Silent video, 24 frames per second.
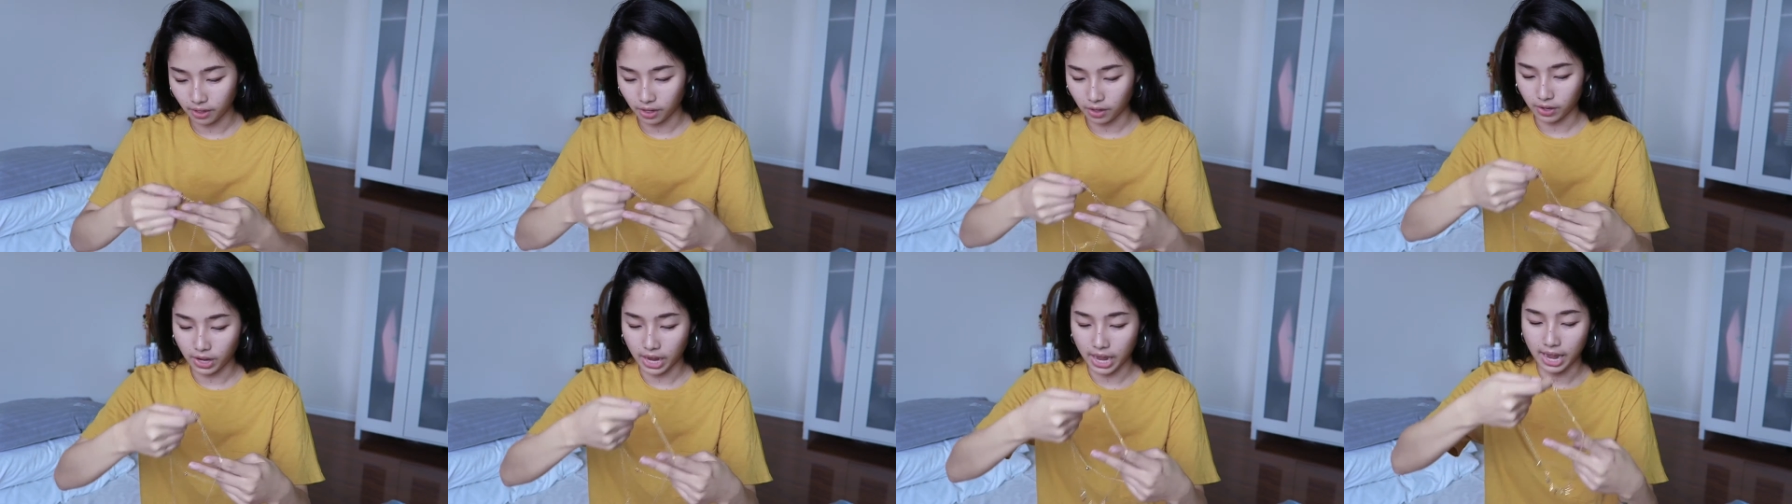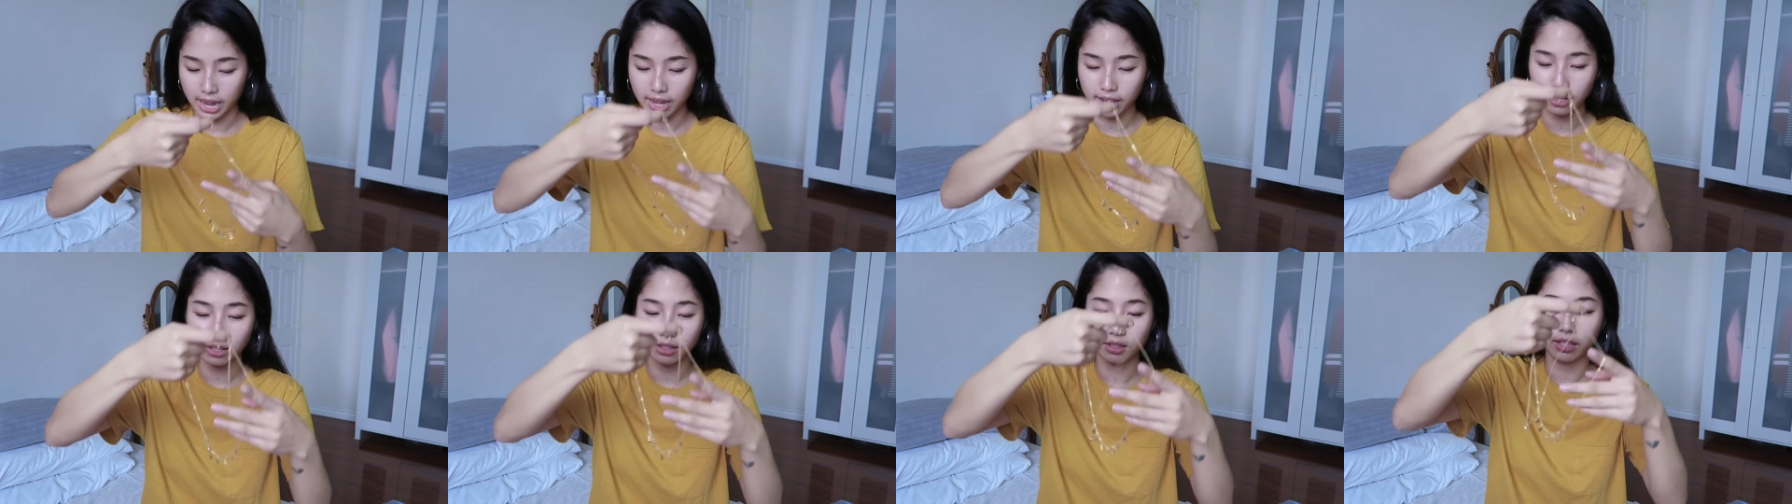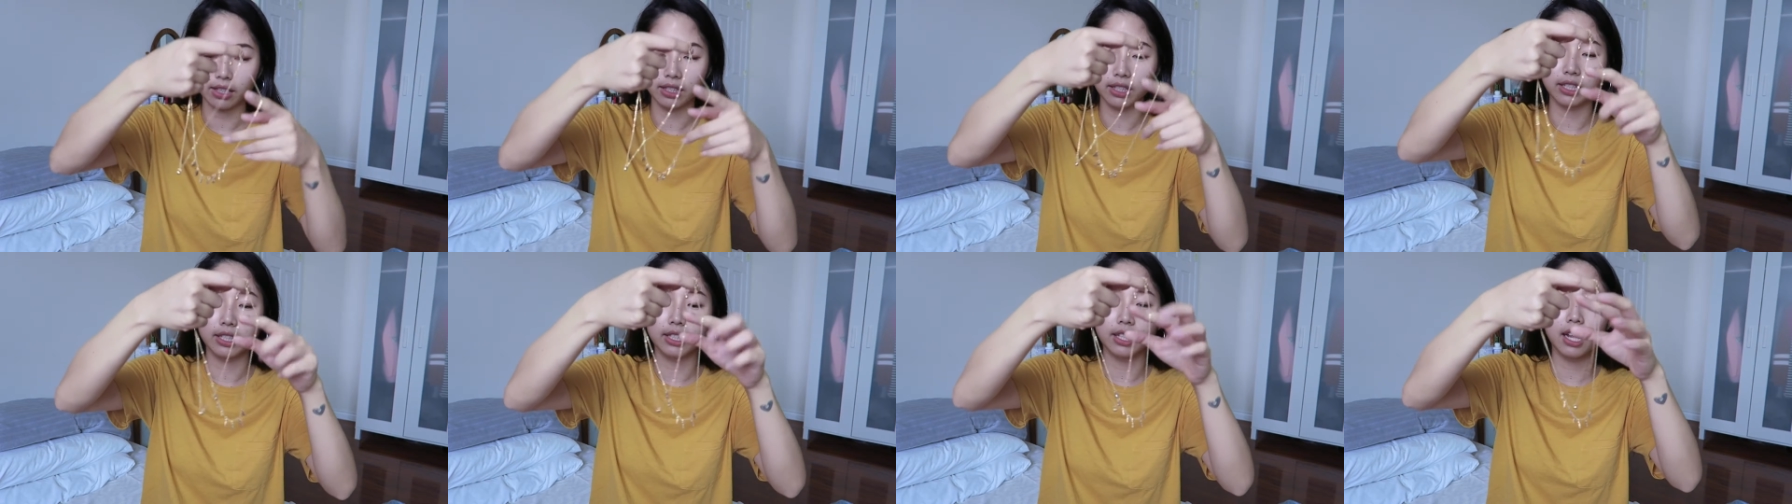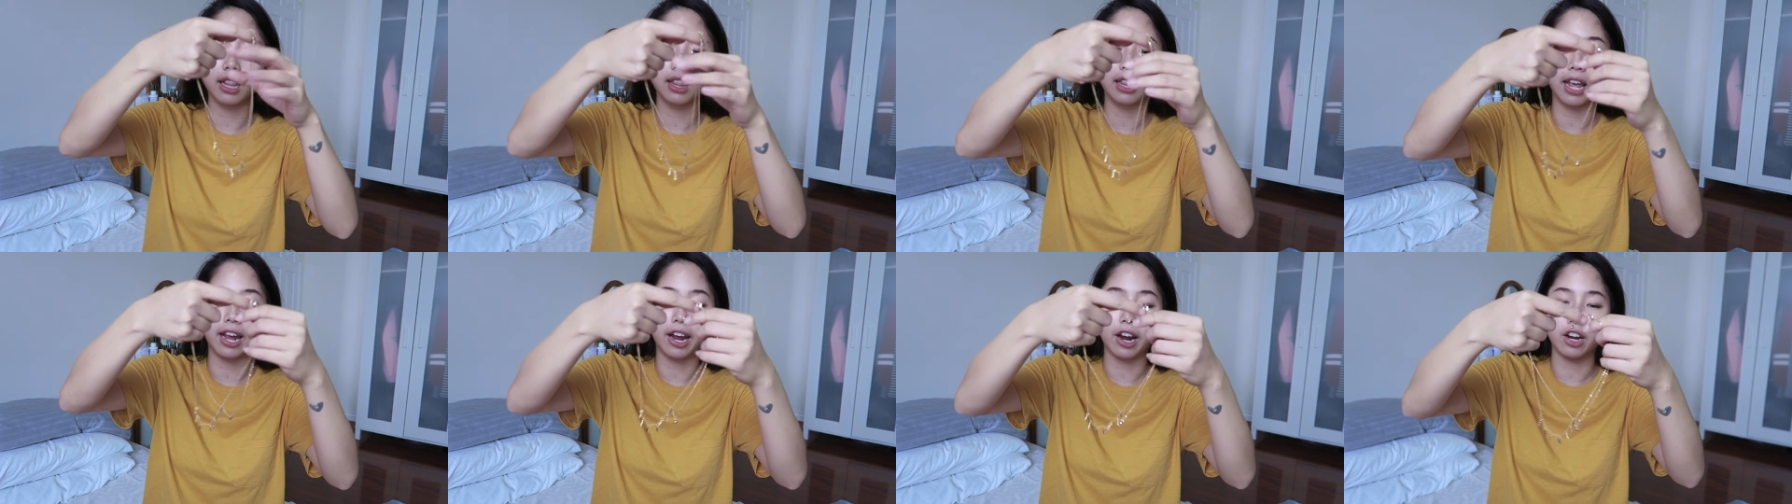okay this is
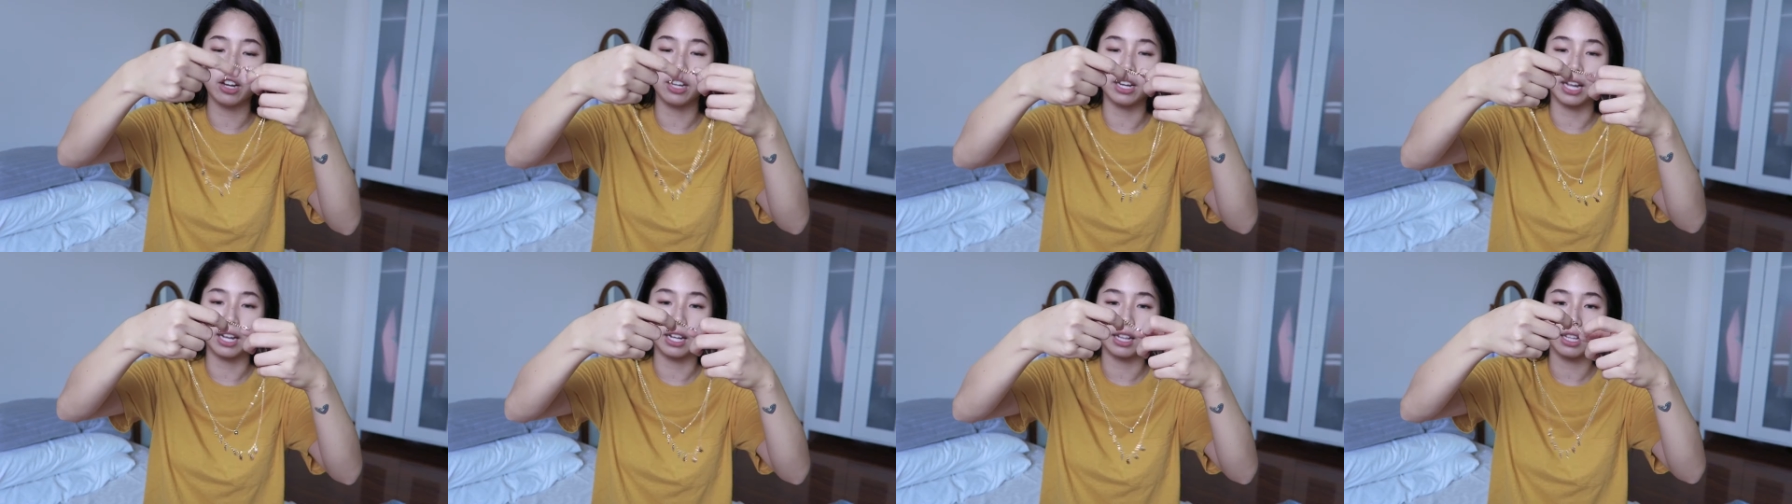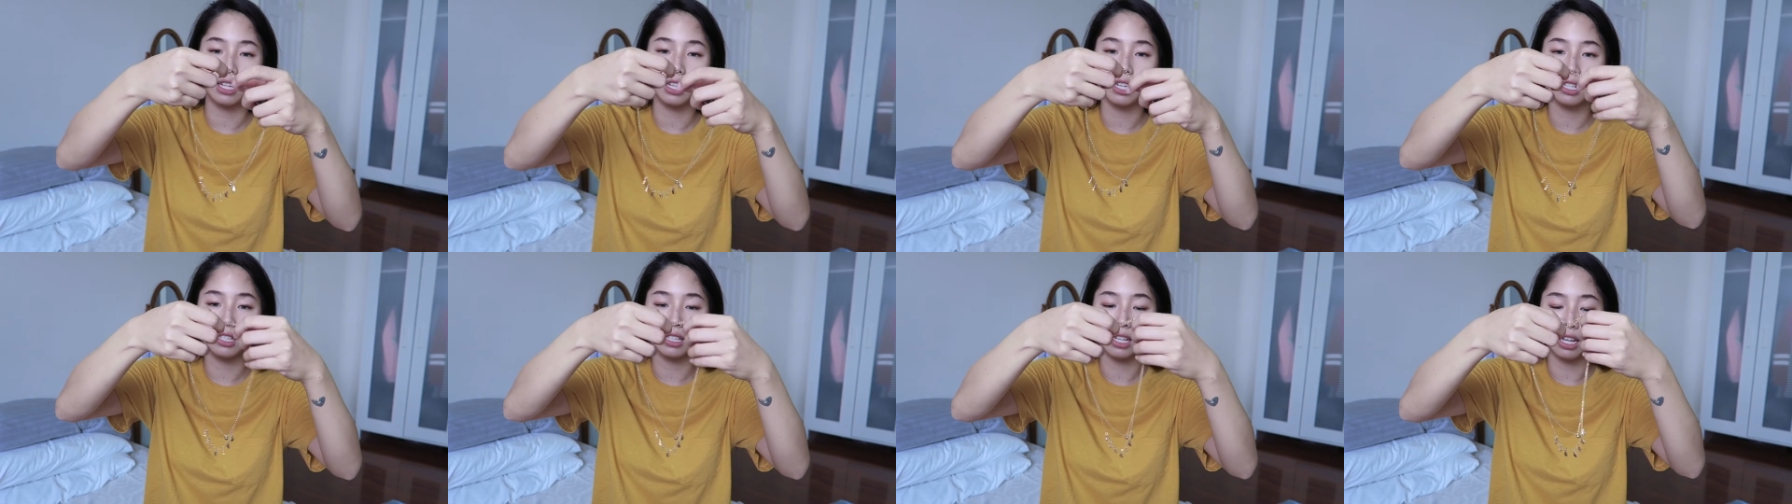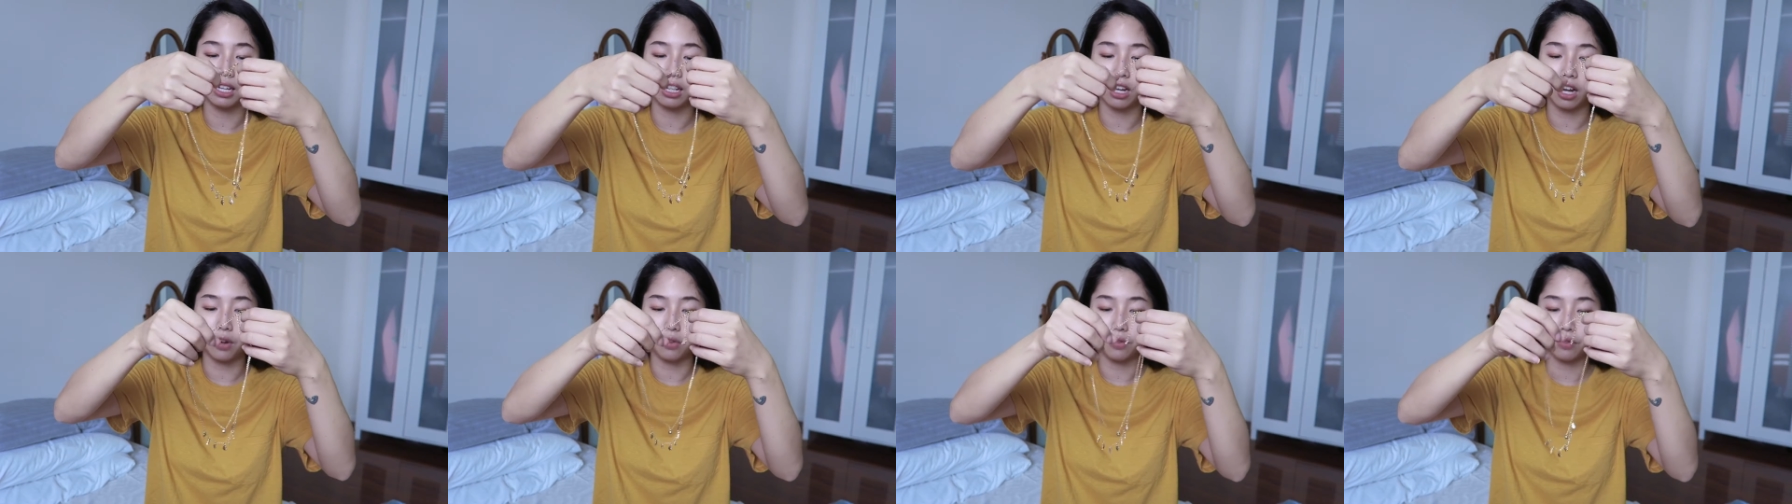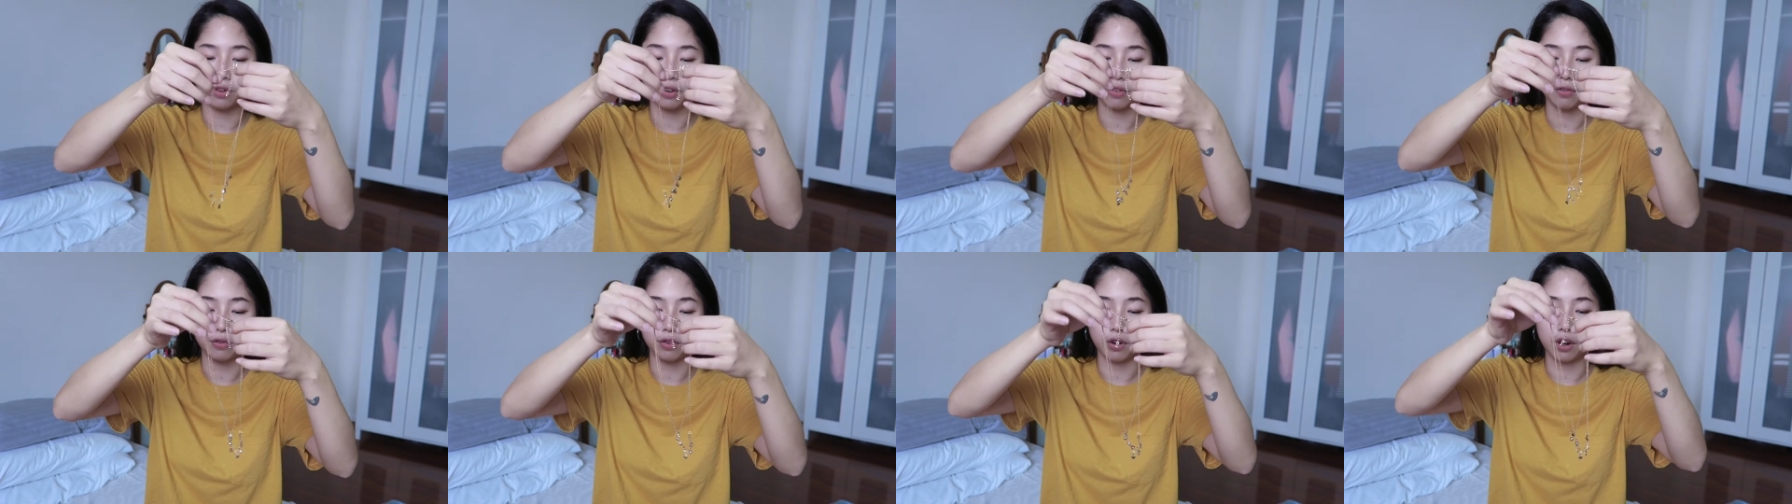a layer necklace i got
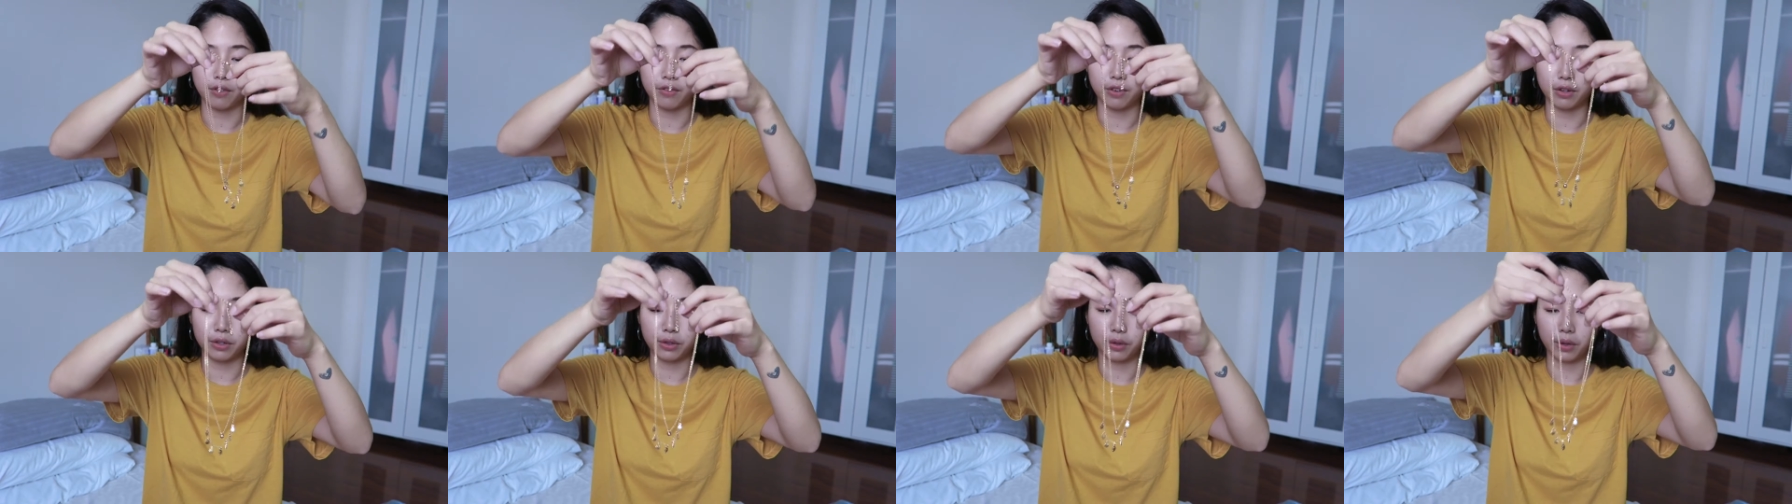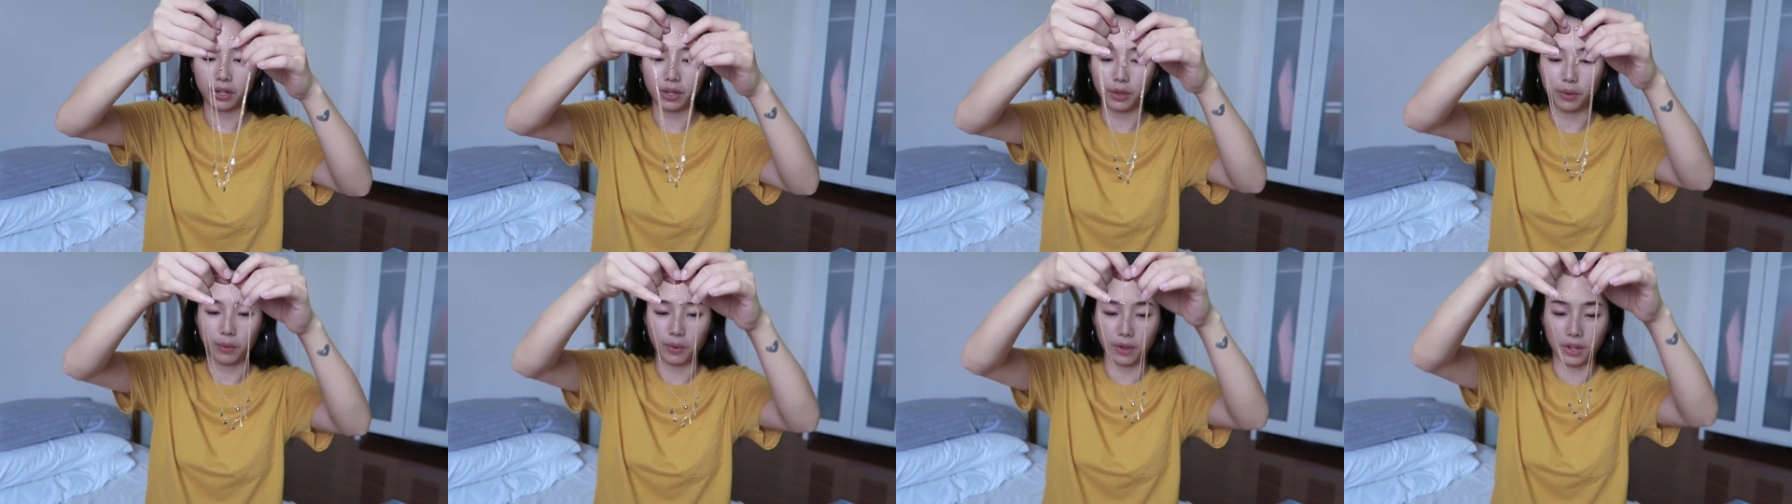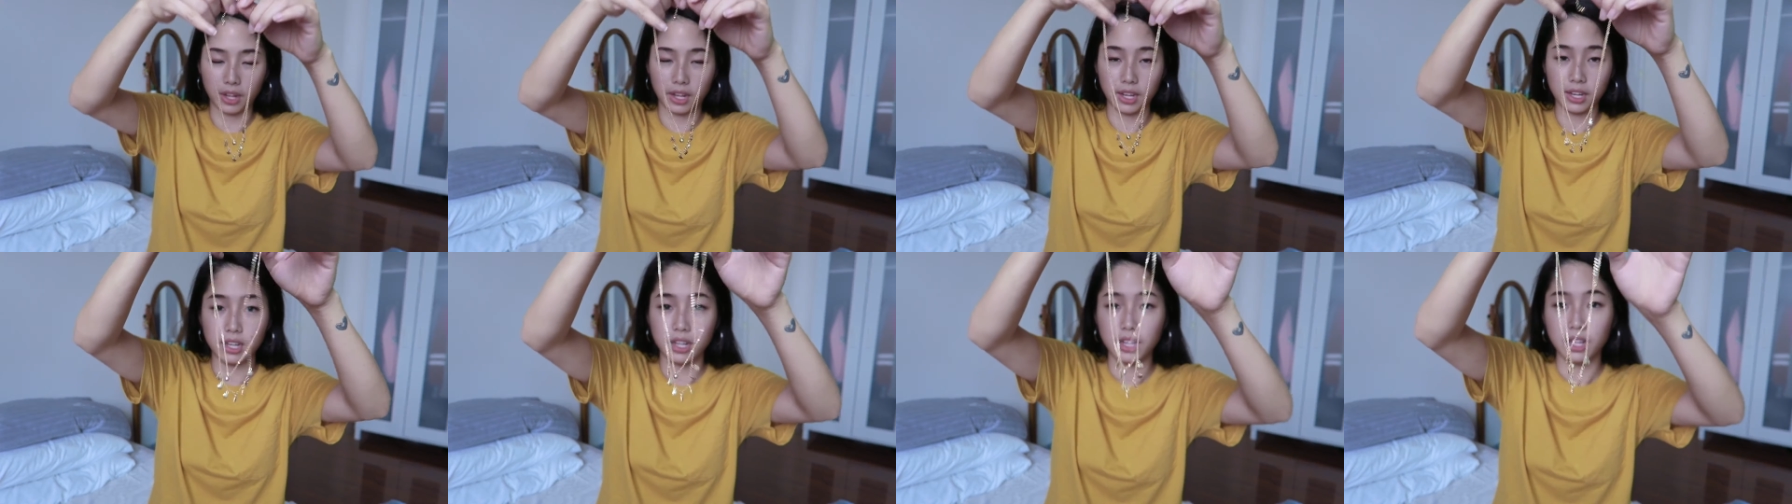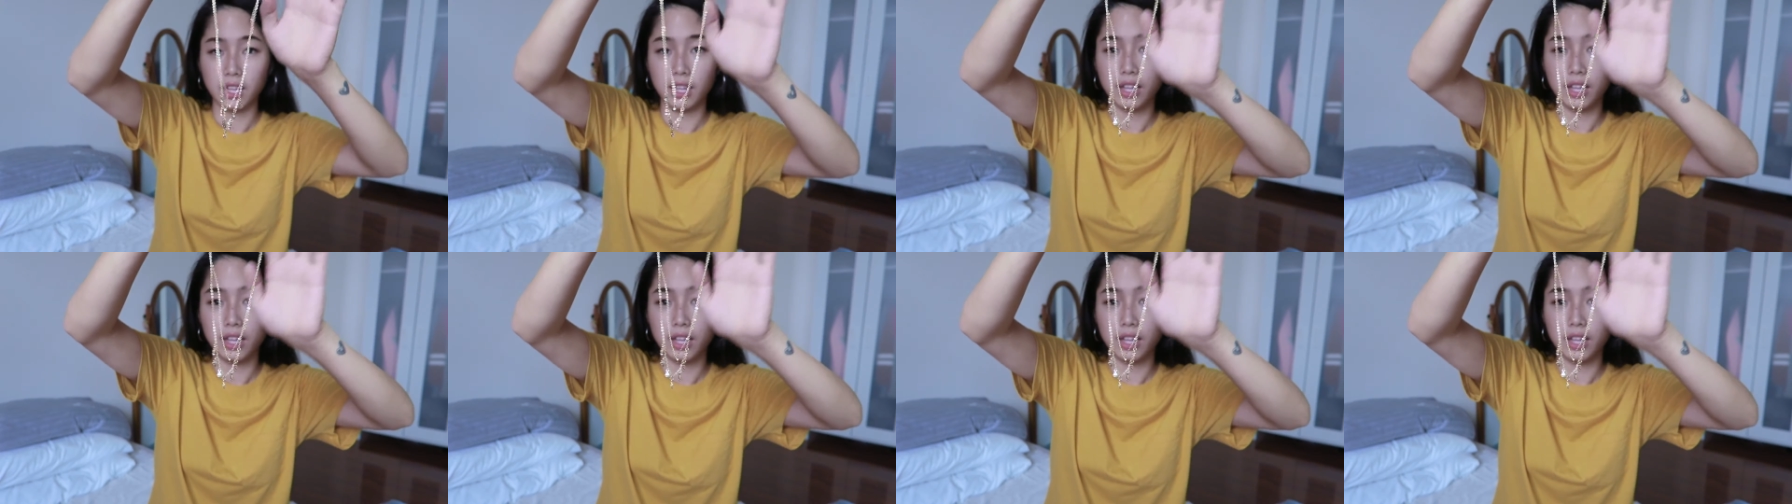from forever 21